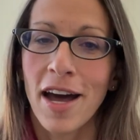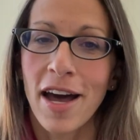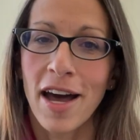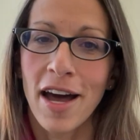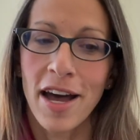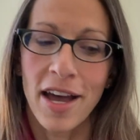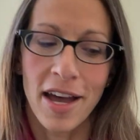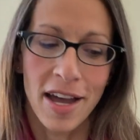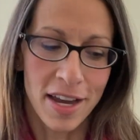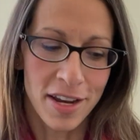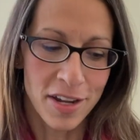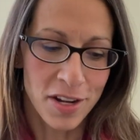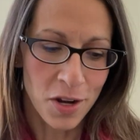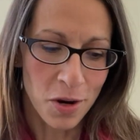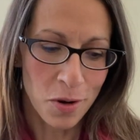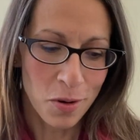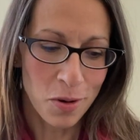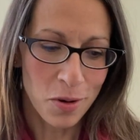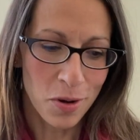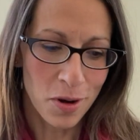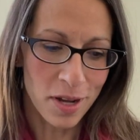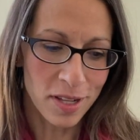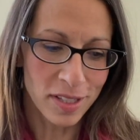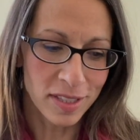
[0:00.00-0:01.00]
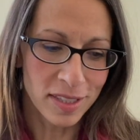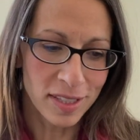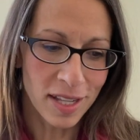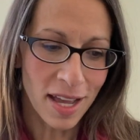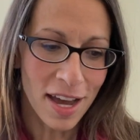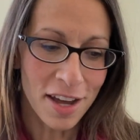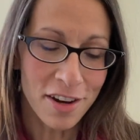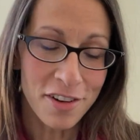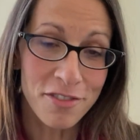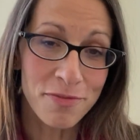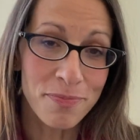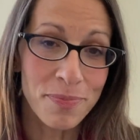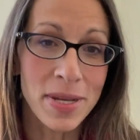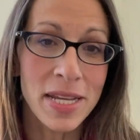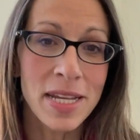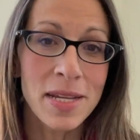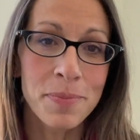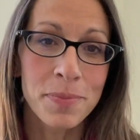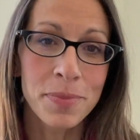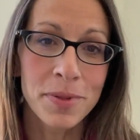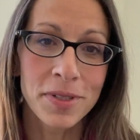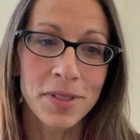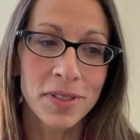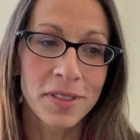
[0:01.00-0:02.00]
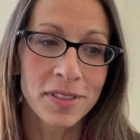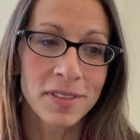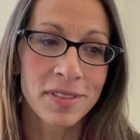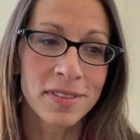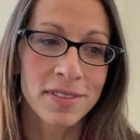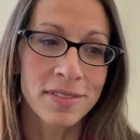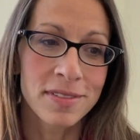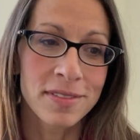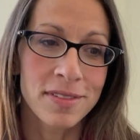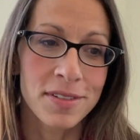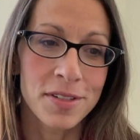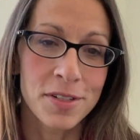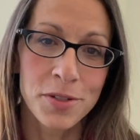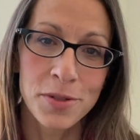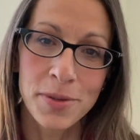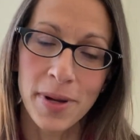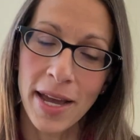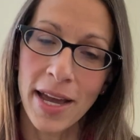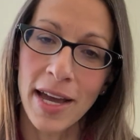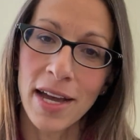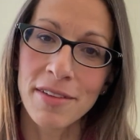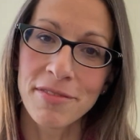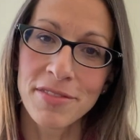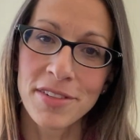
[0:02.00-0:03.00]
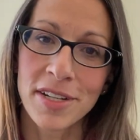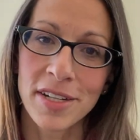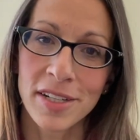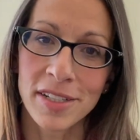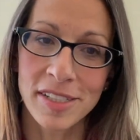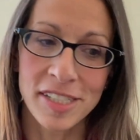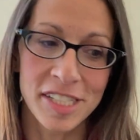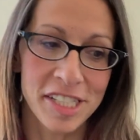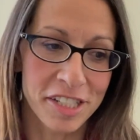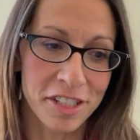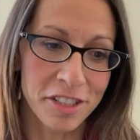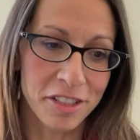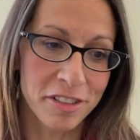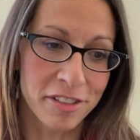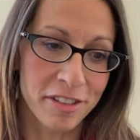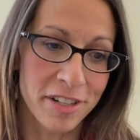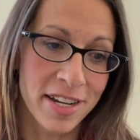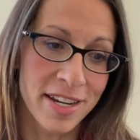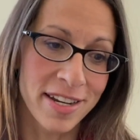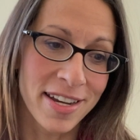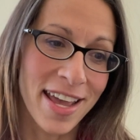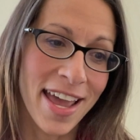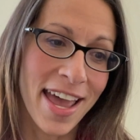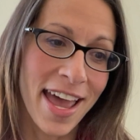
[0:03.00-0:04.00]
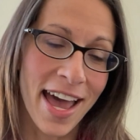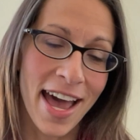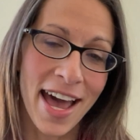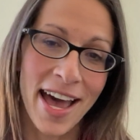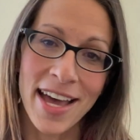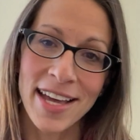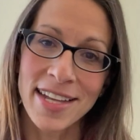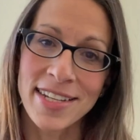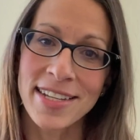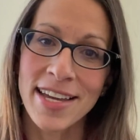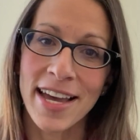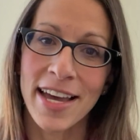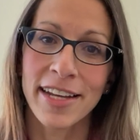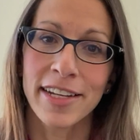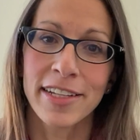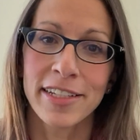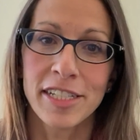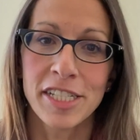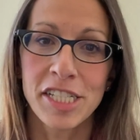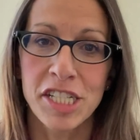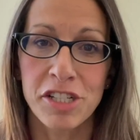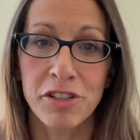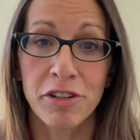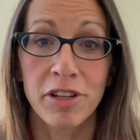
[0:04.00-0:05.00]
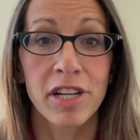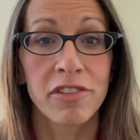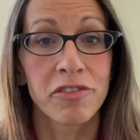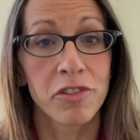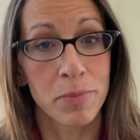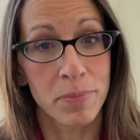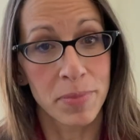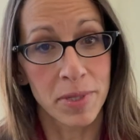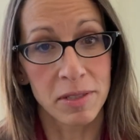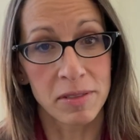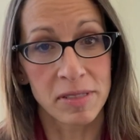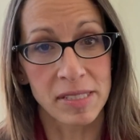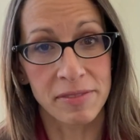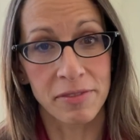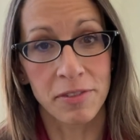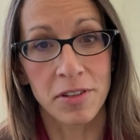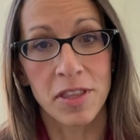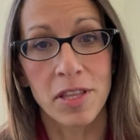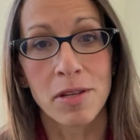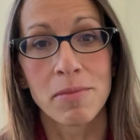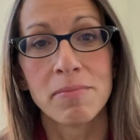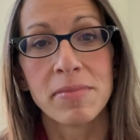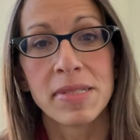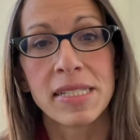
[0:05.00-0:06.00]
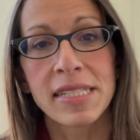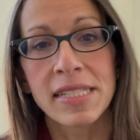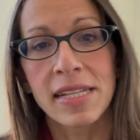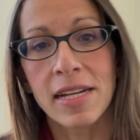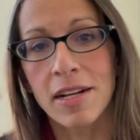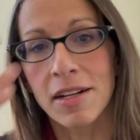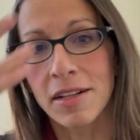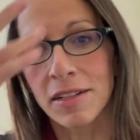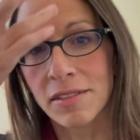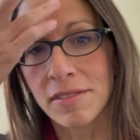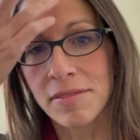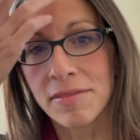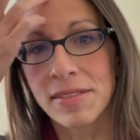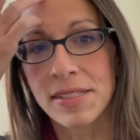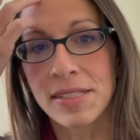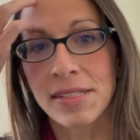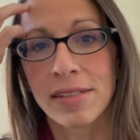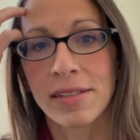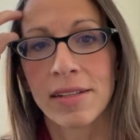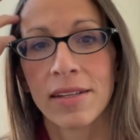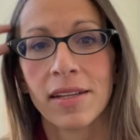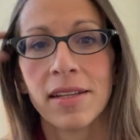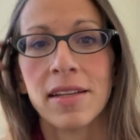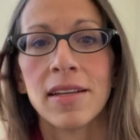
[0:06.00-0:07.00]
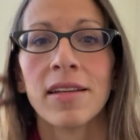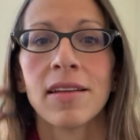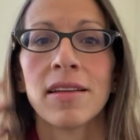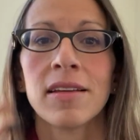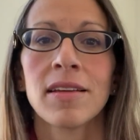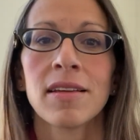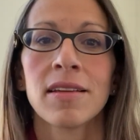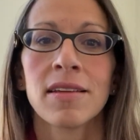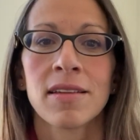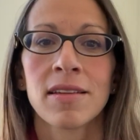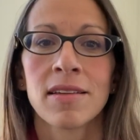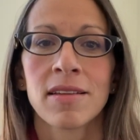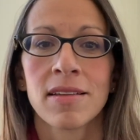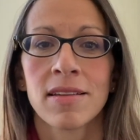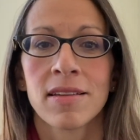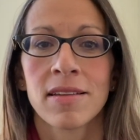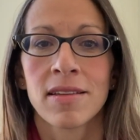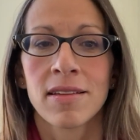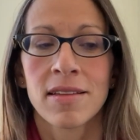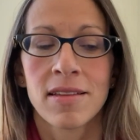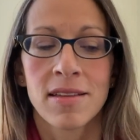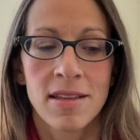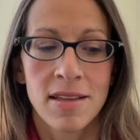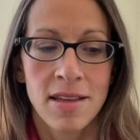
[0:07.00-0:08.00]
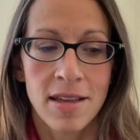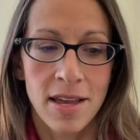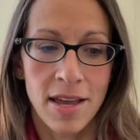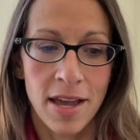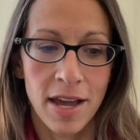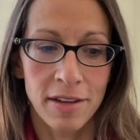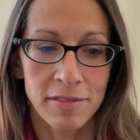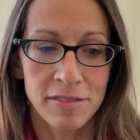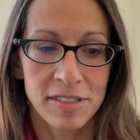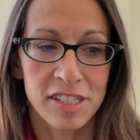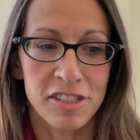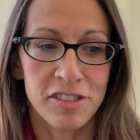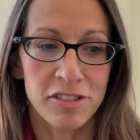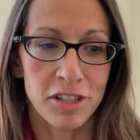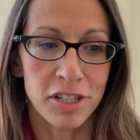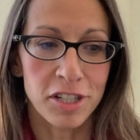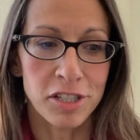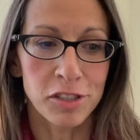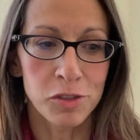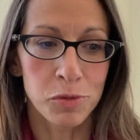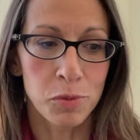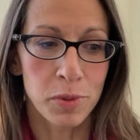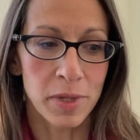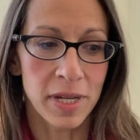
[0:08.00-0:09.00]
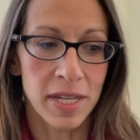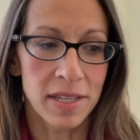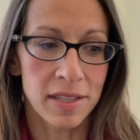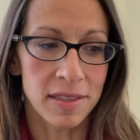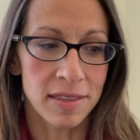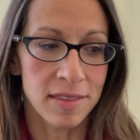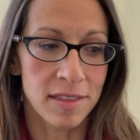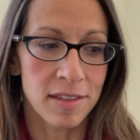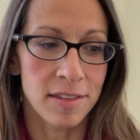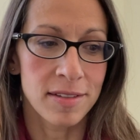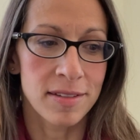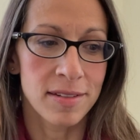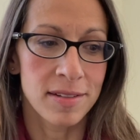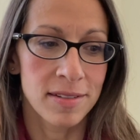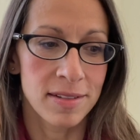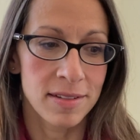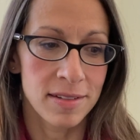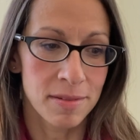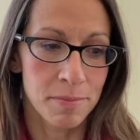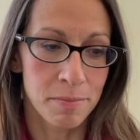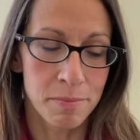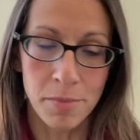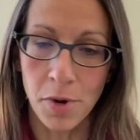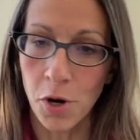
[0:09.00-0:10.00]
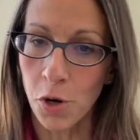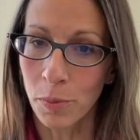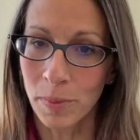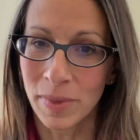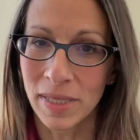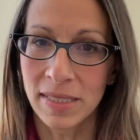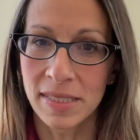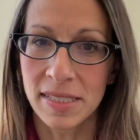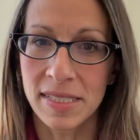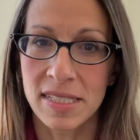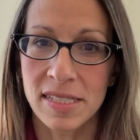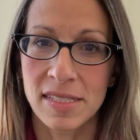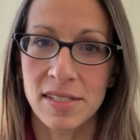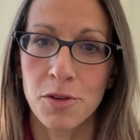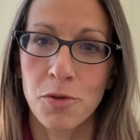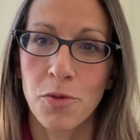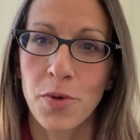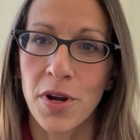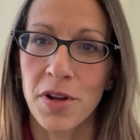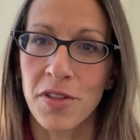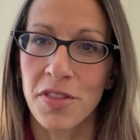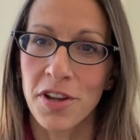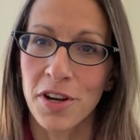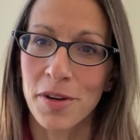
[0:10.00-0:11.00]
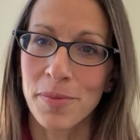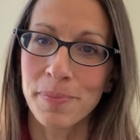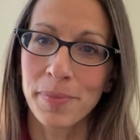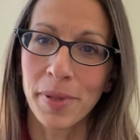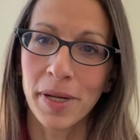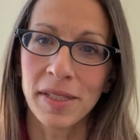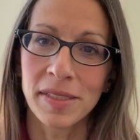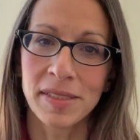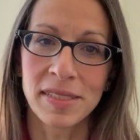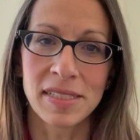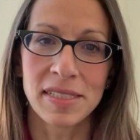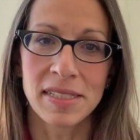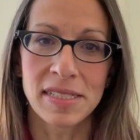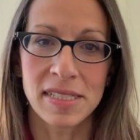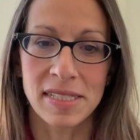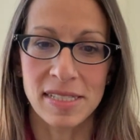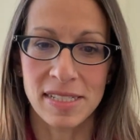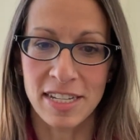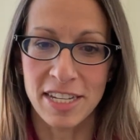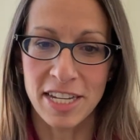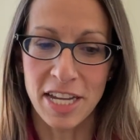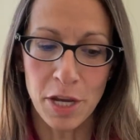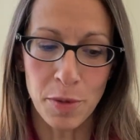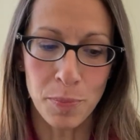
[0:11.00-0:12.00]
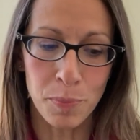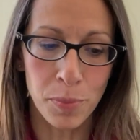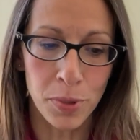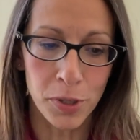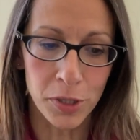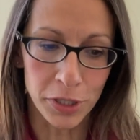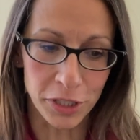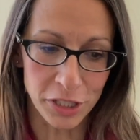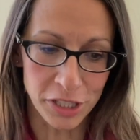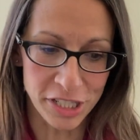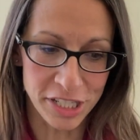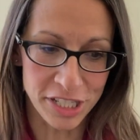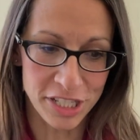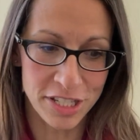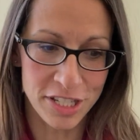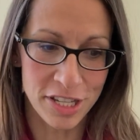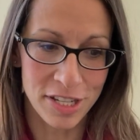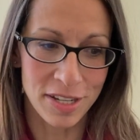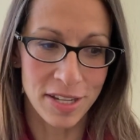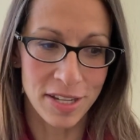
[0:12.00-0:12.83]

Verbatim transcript: I know a lot of people who have young children and had a history of abuse for themselves have struggled with moments where their buttons get pushed